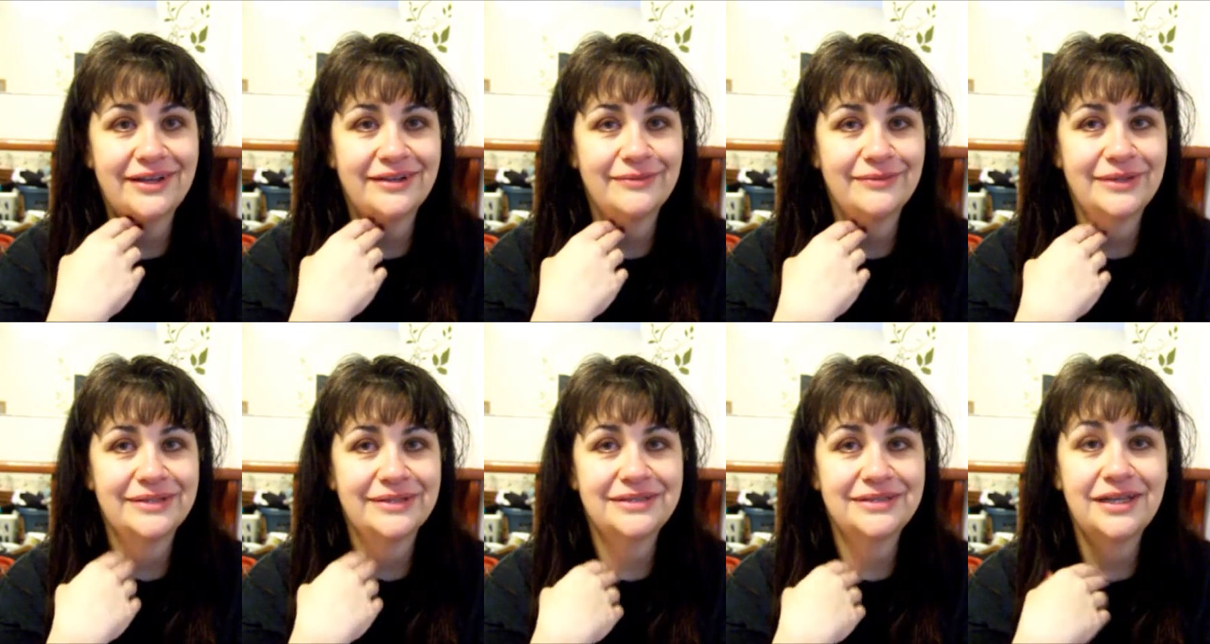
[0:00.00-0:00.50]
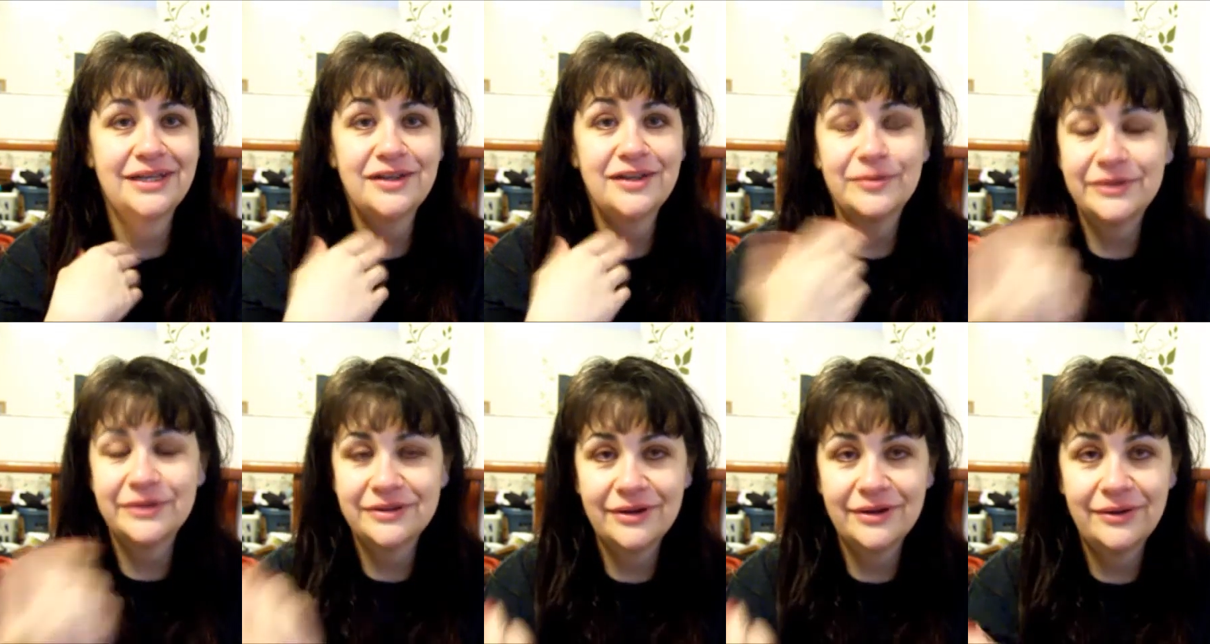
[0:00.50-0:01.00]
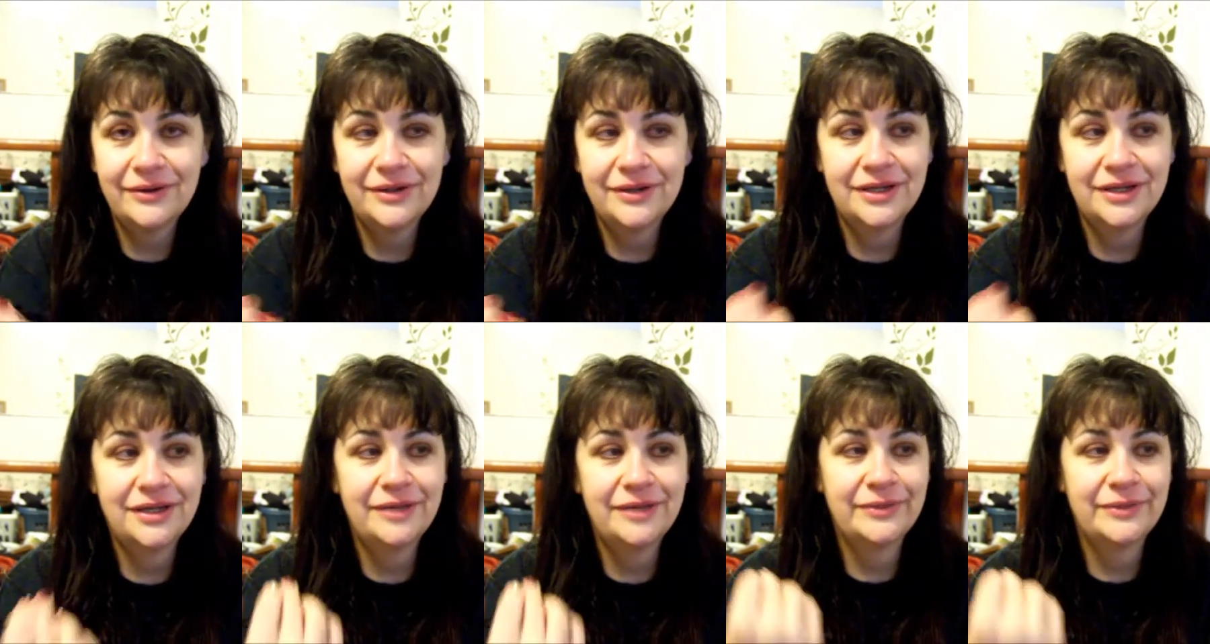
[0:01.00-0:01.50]
My son's been throwing
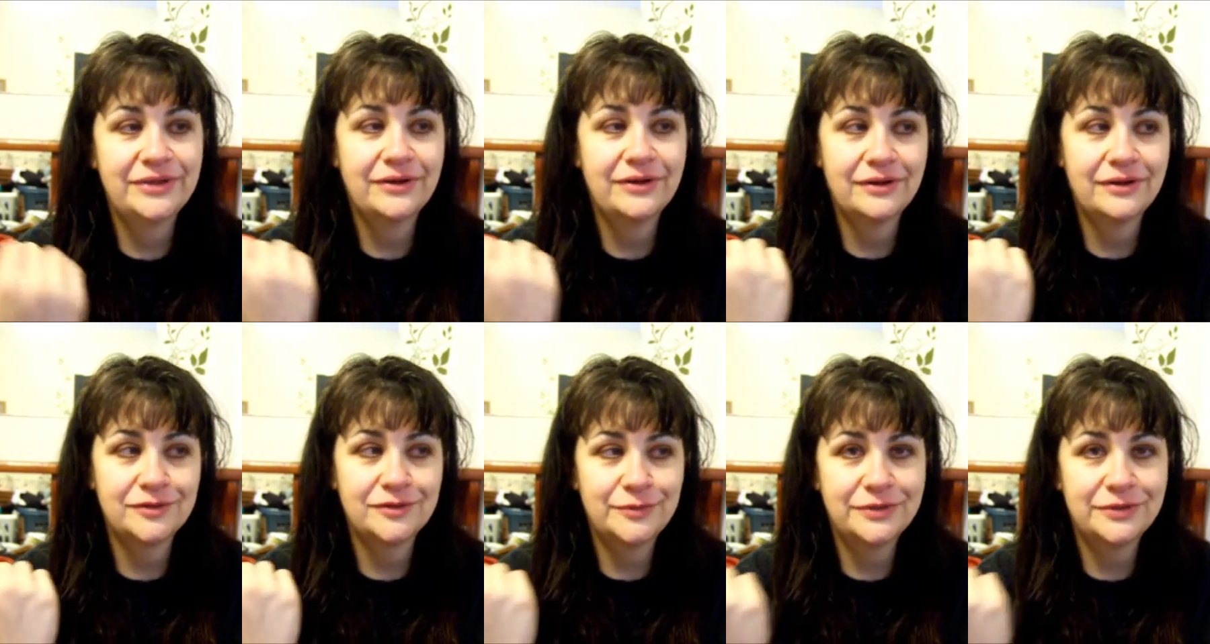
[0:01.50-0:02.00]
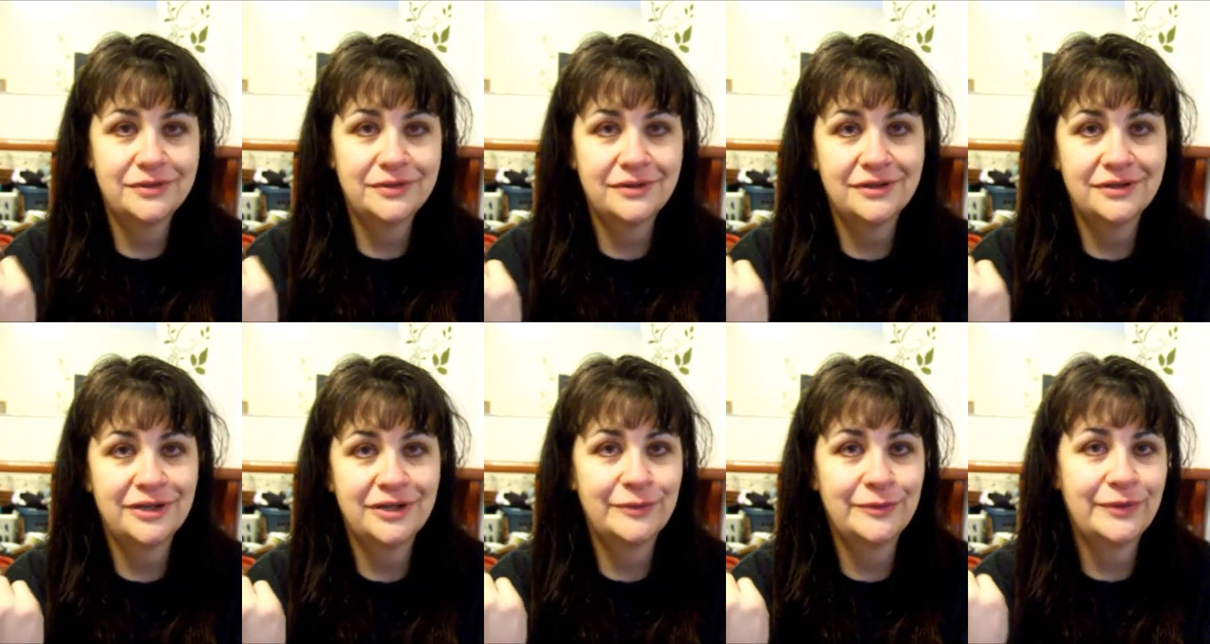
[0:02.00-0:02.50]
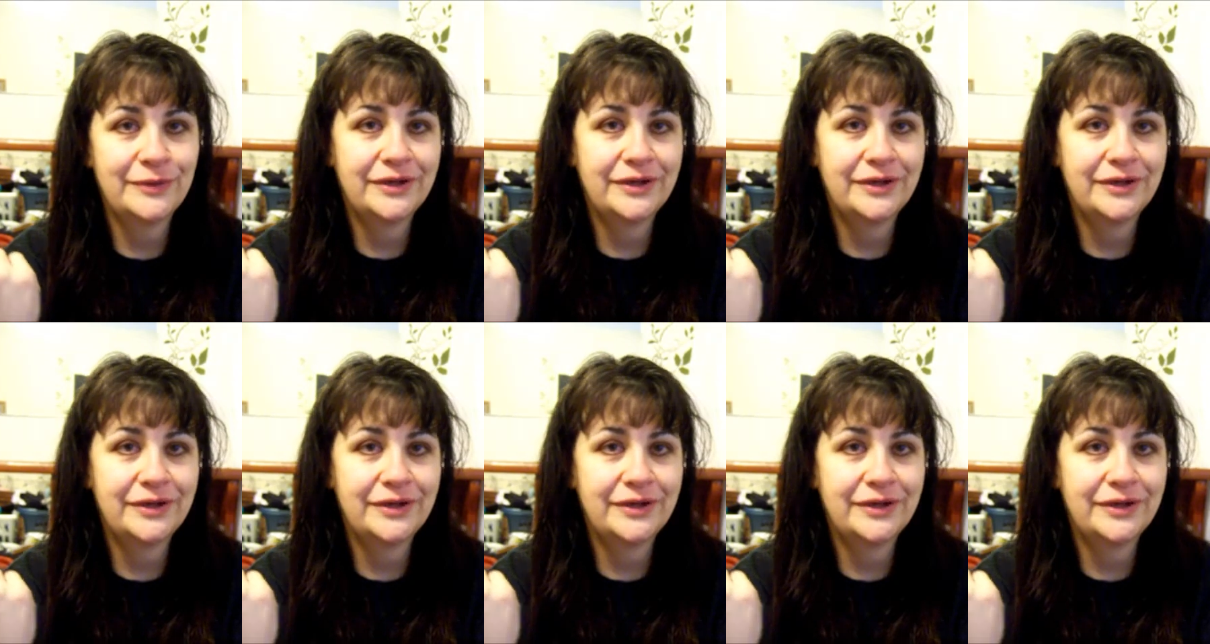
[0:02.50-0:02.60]
up. My daughter's been throwing up.